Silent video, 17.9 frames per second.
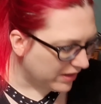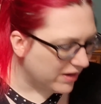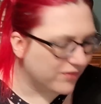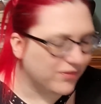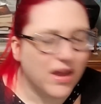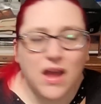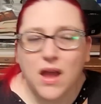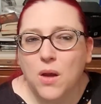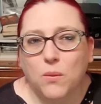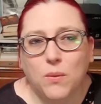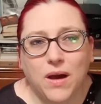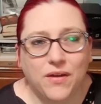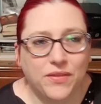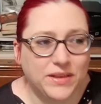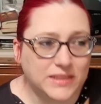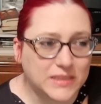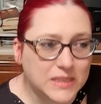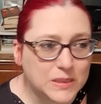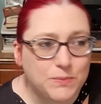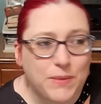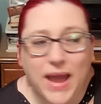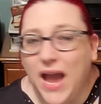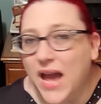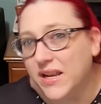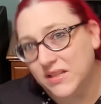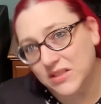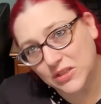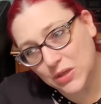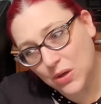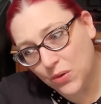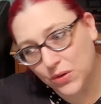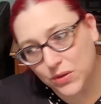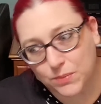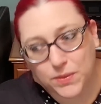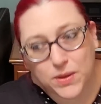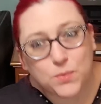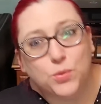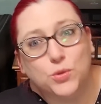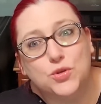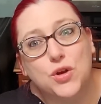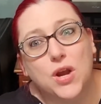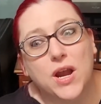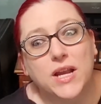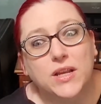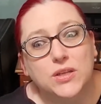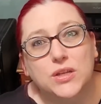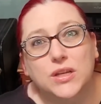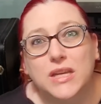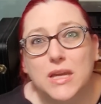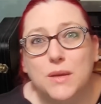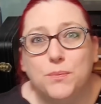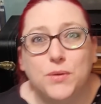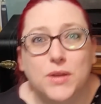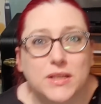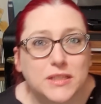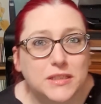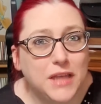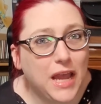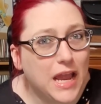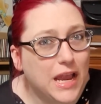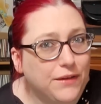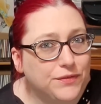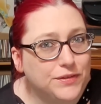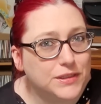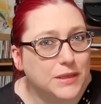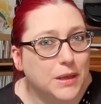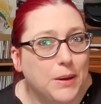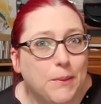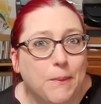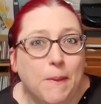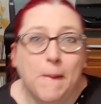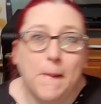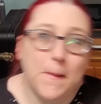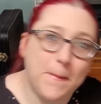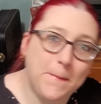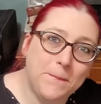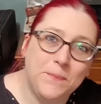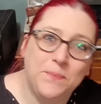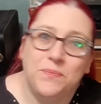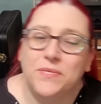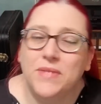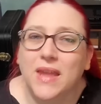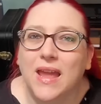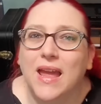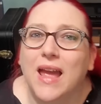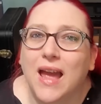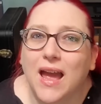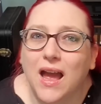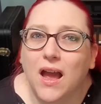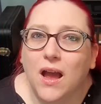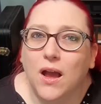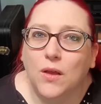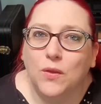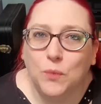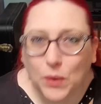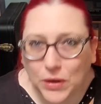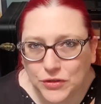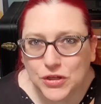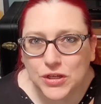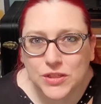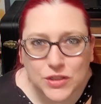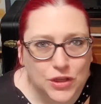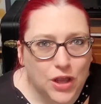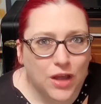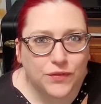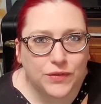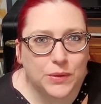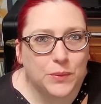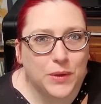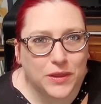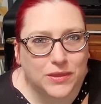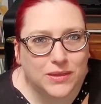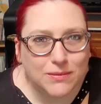of, well, this is bad and so are the people trying to keep you safe, so we'll just solve it with